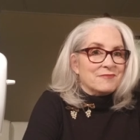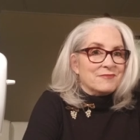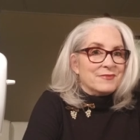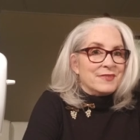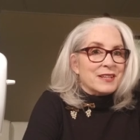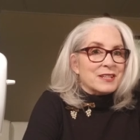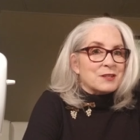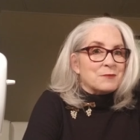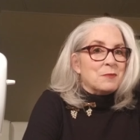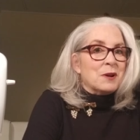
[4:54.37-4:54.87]

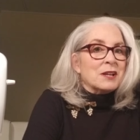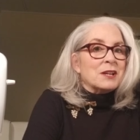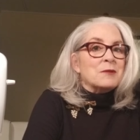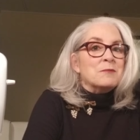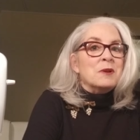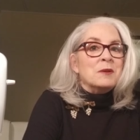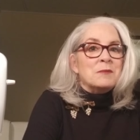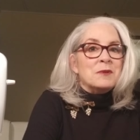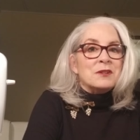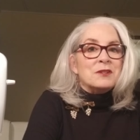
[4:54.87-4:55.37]
That's my
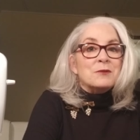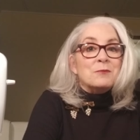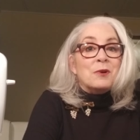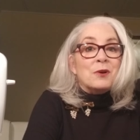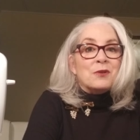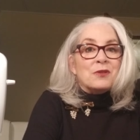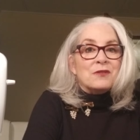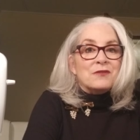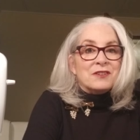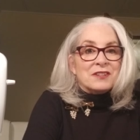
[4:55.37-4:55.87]
commitment to
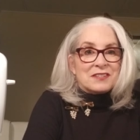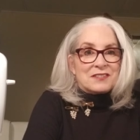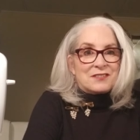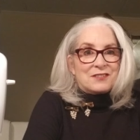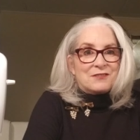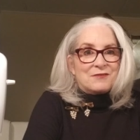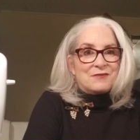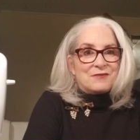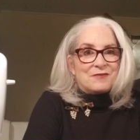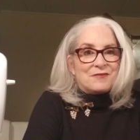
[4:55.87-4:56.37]
both of us.
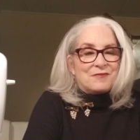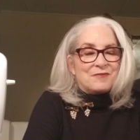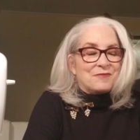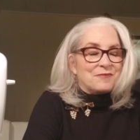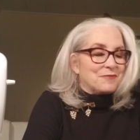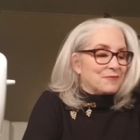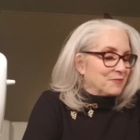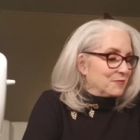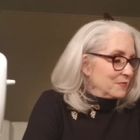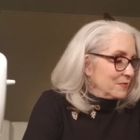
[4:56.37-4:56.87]

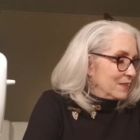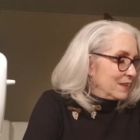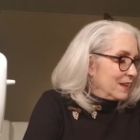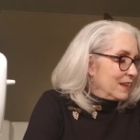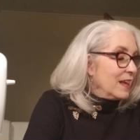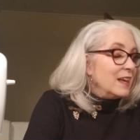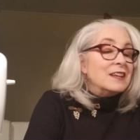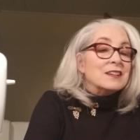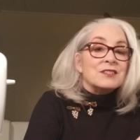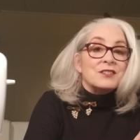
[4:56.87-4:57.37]

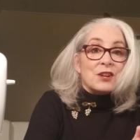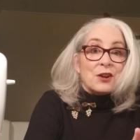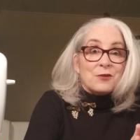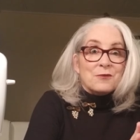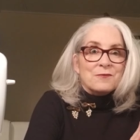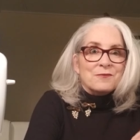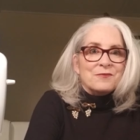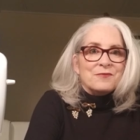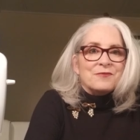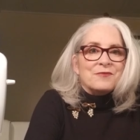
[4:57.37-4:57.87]
So
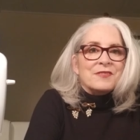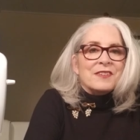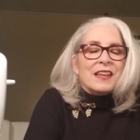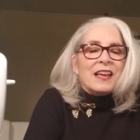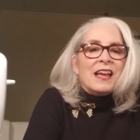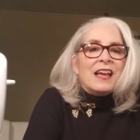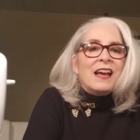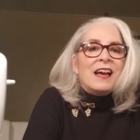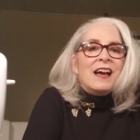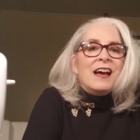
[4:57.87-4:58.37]

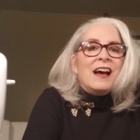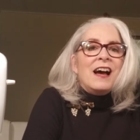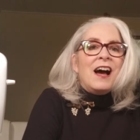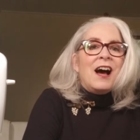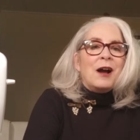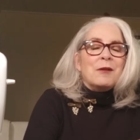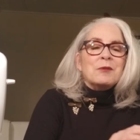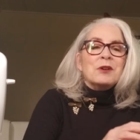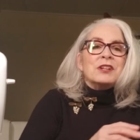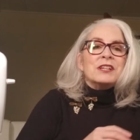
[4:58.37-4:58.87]

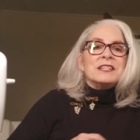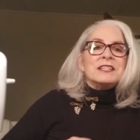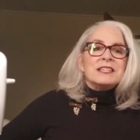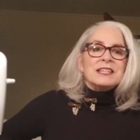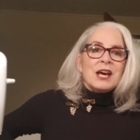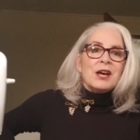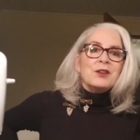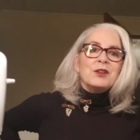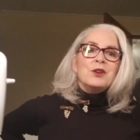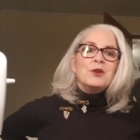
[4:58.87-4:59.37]
I'm going to
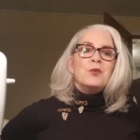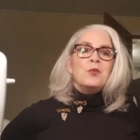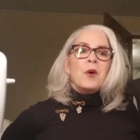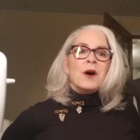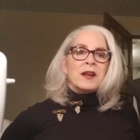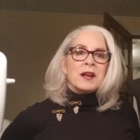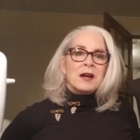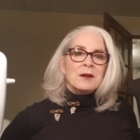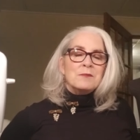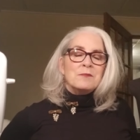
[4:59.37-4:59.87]
tell you
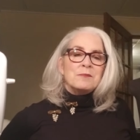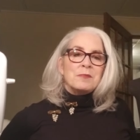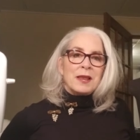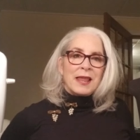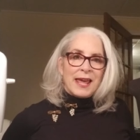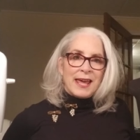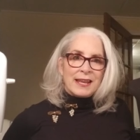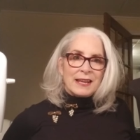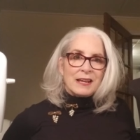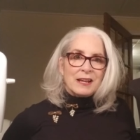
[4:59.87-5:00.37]
what I'm
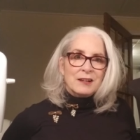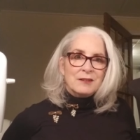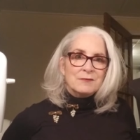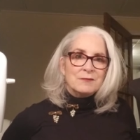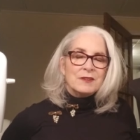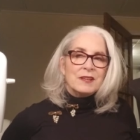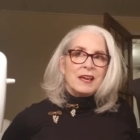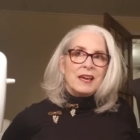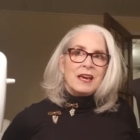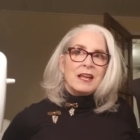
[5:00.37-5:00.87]
planning,
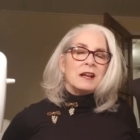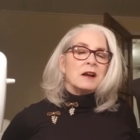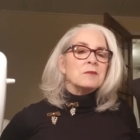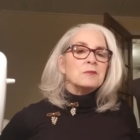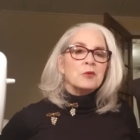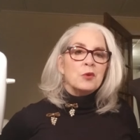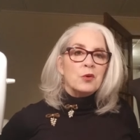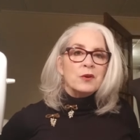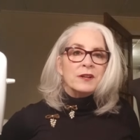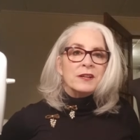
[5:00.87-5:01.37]
and I'm
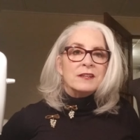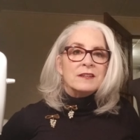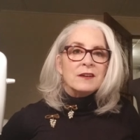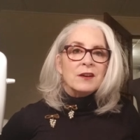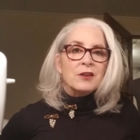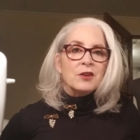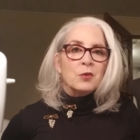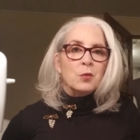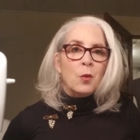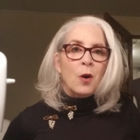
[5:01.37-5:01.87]
going to tell
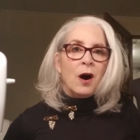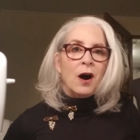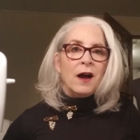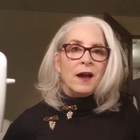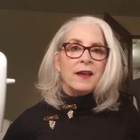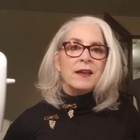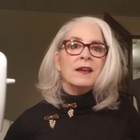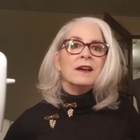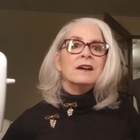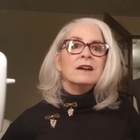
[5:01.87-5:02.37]
you why.